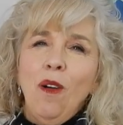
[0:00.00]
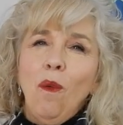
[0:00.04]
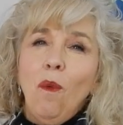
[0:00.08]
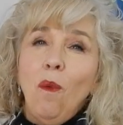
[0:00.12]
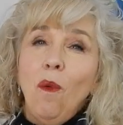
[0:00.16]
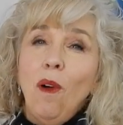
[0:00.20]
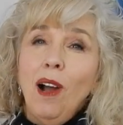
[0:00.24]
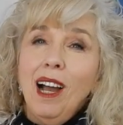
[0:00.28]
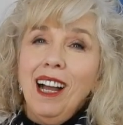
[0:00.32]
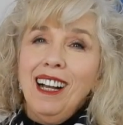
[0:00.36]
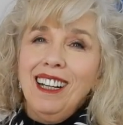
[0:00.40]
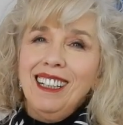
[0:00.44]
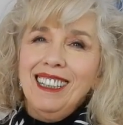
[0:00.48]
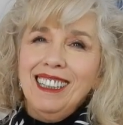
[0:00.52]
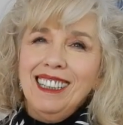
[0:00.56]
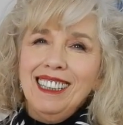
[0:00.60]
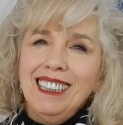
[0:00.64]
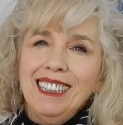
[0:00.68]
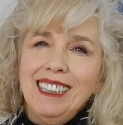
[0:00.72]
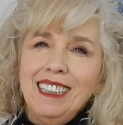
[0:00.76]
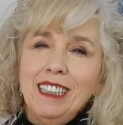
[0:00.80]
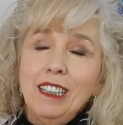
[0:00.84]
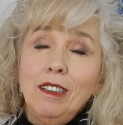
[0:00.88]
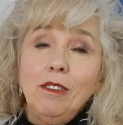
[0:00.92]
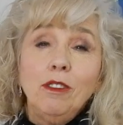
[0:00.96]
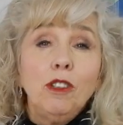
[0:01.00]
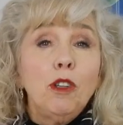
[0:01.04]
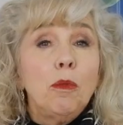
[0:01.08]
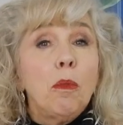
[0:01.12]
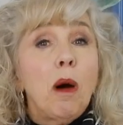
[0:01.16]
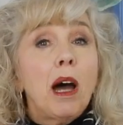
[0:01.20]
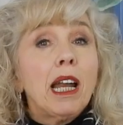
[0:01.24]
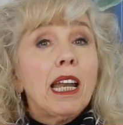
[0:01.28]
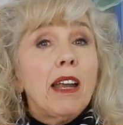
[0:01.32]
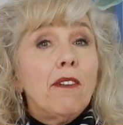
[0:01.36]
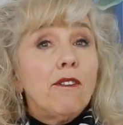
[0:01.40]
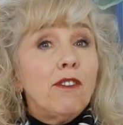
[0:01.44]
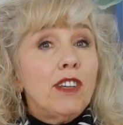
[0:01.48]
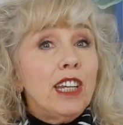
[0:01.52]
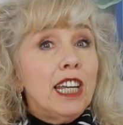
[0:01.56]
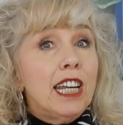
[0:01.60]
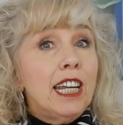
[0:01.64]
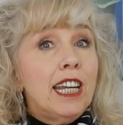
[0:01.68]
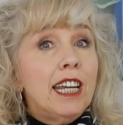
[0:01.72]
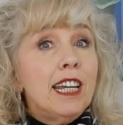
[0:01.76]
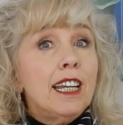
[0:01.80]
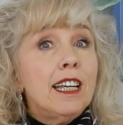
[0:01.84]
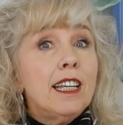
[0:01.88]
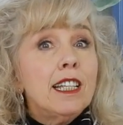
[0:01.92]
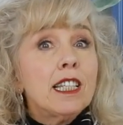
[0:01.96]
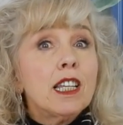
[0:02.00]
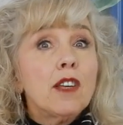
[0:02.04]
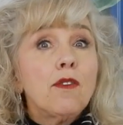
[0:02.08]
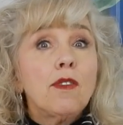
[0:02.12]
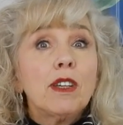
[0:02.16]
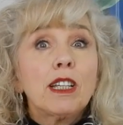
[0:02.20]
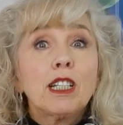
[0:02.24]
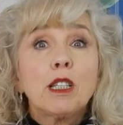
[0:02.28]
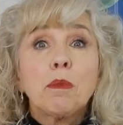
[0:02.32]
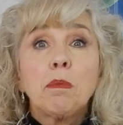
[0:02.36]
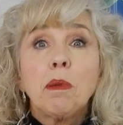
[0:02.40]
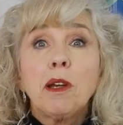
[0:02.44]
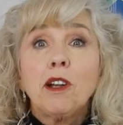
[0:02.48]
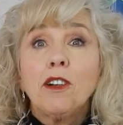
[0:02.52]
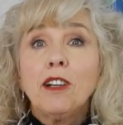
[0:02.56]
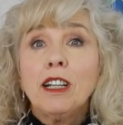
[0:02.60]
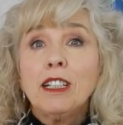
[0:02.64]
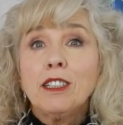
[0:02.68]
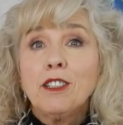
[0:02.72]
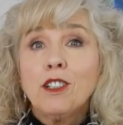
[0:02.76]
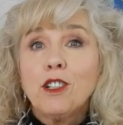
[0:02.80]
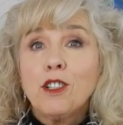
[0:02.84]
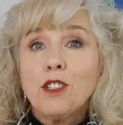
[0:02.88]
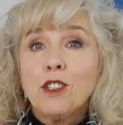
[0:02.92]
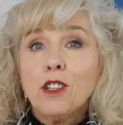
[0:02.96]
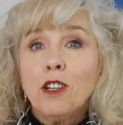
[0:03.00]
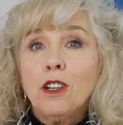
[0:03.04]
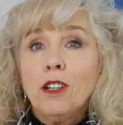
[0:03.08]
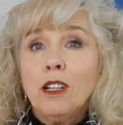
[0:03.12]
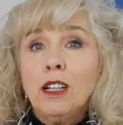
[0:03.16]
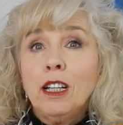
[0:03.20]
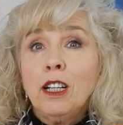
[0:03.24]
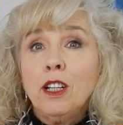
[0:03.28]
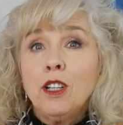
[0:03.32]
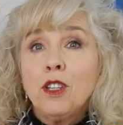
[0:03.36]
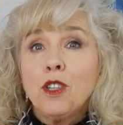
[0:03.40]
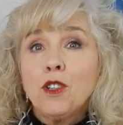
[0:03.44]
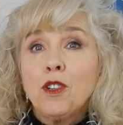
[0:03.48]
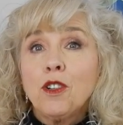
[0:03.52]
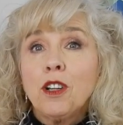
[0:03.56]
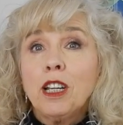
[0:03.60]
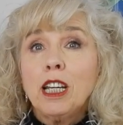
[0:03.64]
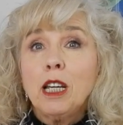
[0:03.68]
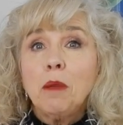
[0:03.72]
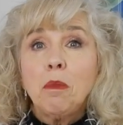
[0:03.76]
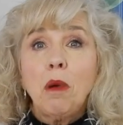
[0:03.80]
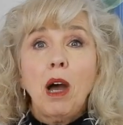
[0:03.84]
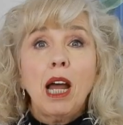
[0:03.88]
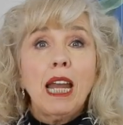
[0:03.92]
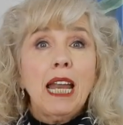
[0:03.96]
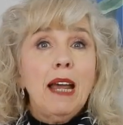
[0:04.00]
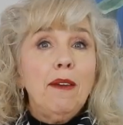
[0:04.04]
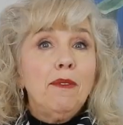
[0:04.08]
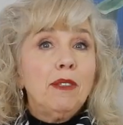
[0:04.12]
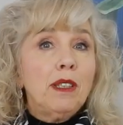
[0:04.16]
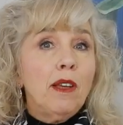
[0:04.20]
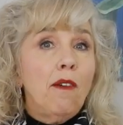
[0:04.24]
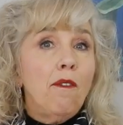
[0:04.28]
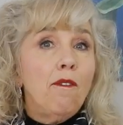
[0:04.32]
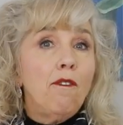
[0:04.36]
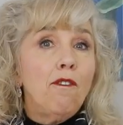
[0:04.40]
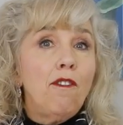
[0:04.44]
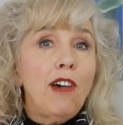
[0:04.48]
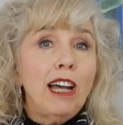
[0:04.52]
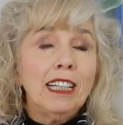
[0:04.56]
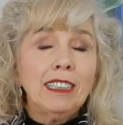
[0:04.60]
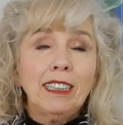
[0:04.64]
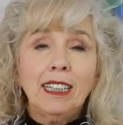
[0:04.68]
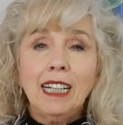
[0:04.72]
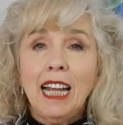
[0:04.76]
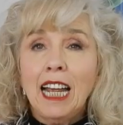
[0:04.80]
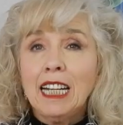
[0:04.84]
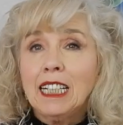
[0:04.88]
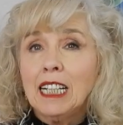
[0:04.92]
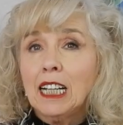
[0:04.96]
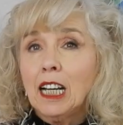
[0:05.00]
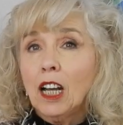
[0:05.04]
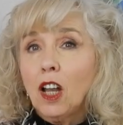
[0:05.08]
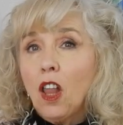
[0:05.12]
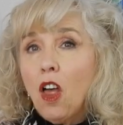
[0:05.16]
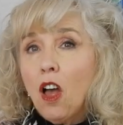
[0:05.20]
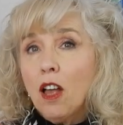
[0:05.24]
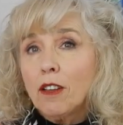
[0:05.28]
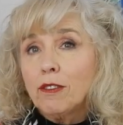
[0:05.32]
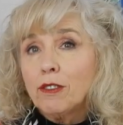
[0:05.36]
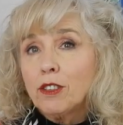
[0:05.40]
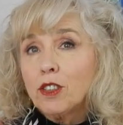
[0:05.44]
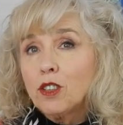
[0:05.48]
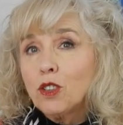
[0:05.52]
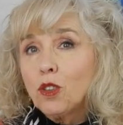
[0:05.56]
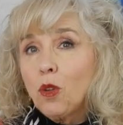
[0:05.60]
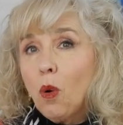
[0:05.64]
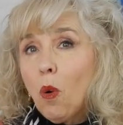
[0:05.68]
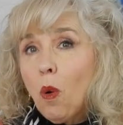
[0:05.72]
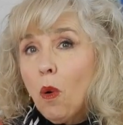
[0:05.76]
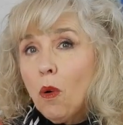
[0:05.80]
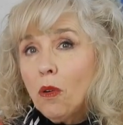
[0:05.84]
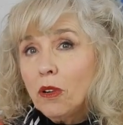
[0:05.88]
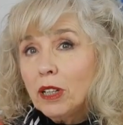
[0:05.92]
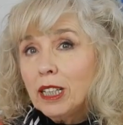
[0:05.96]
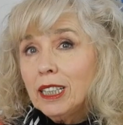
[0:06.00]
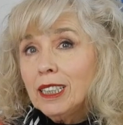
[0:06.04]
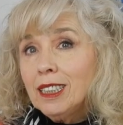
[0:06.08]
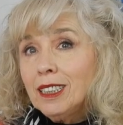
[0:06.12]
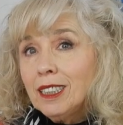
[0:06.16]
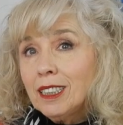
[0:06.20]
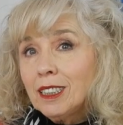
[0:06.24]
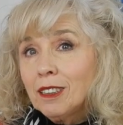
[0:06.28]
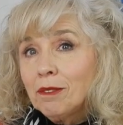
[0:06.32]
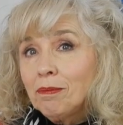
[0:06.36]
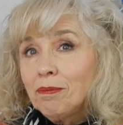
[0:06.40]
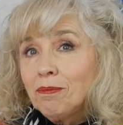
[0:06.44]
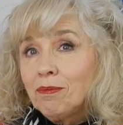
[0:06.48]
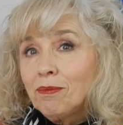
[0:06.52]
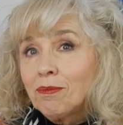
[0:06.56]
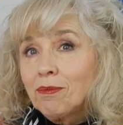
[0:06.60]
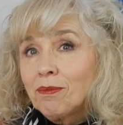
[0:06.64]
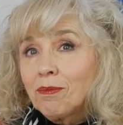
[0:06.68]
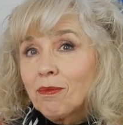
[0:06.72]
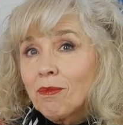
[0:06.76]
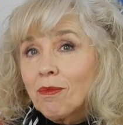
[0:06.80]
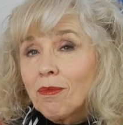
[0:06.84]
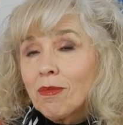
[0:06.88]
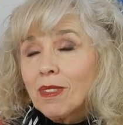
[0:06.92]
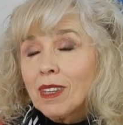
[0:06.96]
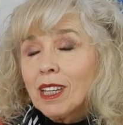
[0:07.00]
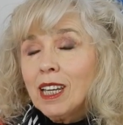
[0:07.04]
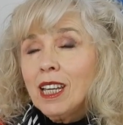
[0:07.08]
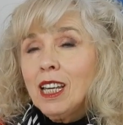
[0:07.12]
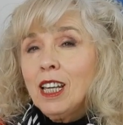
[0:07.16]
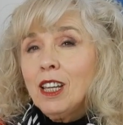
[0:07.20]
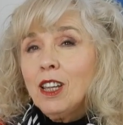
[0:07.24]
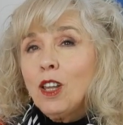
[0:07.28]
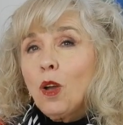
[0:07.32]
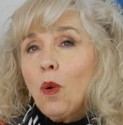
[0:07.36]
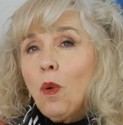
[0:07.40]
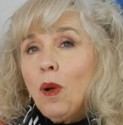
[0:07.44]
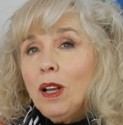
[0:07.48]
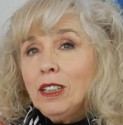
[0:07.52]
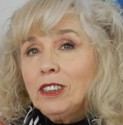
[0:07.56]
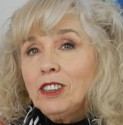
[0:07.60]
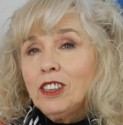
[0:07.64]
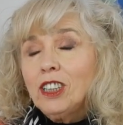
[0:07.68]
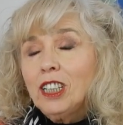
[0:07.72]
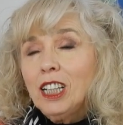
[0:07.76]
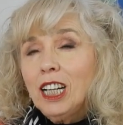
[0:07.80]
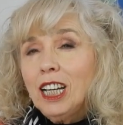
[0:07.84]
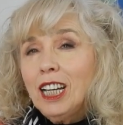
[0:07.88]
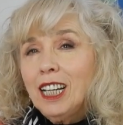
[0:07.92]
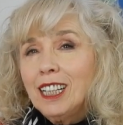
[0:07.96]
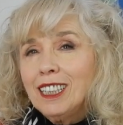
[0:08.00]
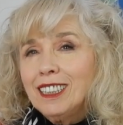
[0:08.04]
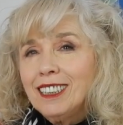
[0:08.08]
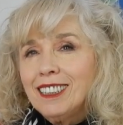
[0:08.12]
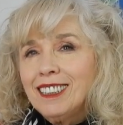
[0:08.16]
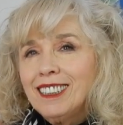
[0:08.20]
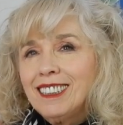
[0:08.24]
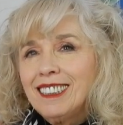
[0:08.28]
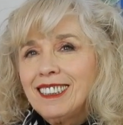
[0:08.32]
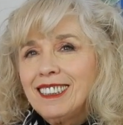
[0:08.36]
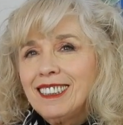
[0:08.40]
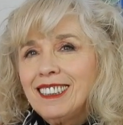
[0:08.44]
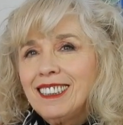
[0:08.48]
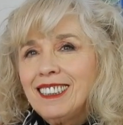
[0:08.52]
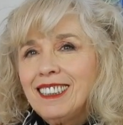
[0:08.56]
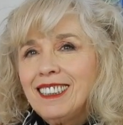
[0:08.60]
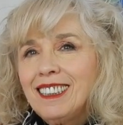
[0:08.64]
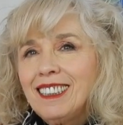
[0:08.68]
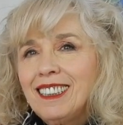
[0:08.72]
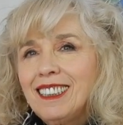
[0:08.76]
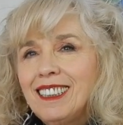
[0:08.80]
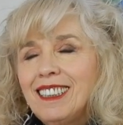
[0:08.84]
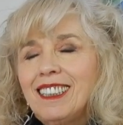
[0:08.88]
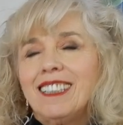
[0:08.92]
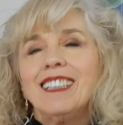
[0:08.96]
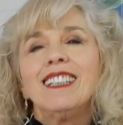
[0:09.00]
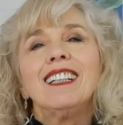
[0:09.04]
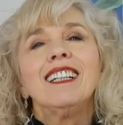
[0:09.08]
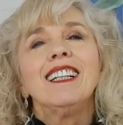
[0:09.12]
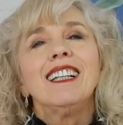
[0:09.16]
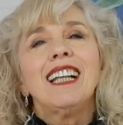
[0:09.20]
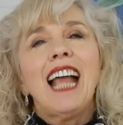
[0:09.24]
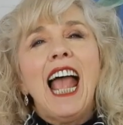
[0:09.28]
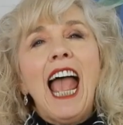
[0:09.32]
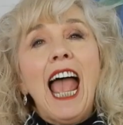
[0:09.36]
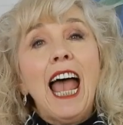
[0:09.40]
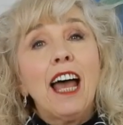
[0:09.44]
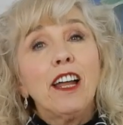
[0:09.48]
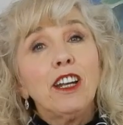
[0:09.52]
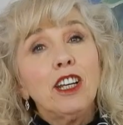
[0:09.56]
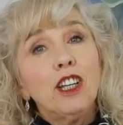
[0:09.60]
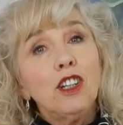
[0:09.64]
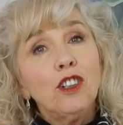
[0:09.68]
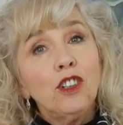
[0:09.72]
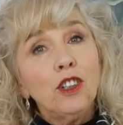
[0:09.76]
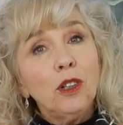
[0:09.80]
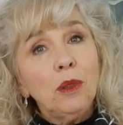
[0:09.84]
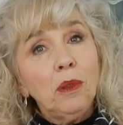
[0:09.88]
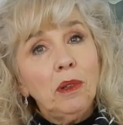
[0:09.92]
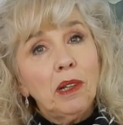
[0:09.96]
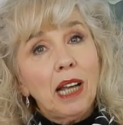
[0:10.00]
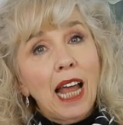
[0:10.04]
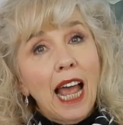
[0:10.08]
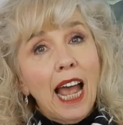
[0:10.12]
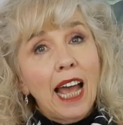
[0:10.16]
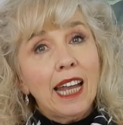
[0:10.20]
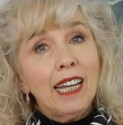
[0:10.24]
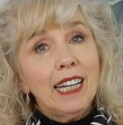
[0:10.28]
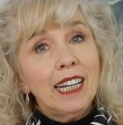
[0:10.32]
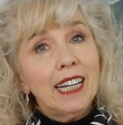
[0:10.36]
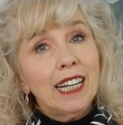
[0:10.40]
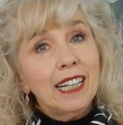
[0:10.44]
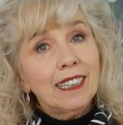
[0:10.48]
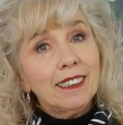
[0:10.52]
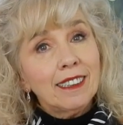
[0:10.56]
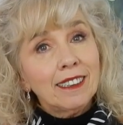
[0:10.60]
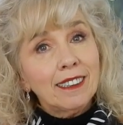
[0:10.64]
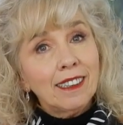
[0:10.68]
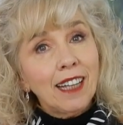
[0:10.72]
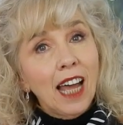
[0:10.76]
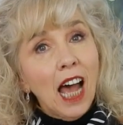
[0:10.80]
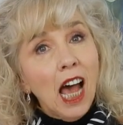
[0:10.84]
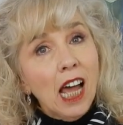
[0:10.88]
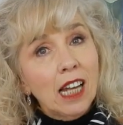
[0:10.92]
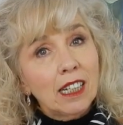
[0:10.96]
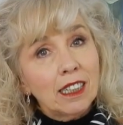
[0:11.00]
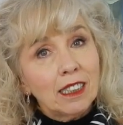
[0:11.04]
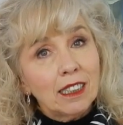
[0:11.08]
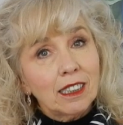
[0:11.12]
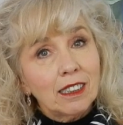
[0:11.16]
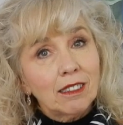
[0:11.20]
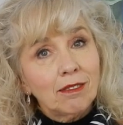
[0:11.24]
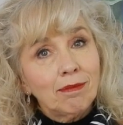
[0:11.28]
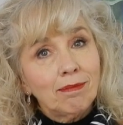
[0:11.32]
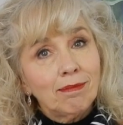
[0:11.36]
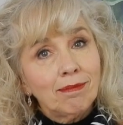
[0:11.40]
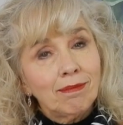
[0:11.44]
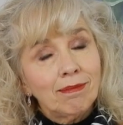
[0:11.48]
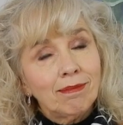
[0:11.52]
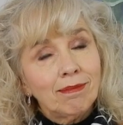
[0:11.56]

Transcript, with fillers: Well, you might have years of experience in a certain industry, you might have some fascinating life stories. The question is, how do you do it? How do you get started?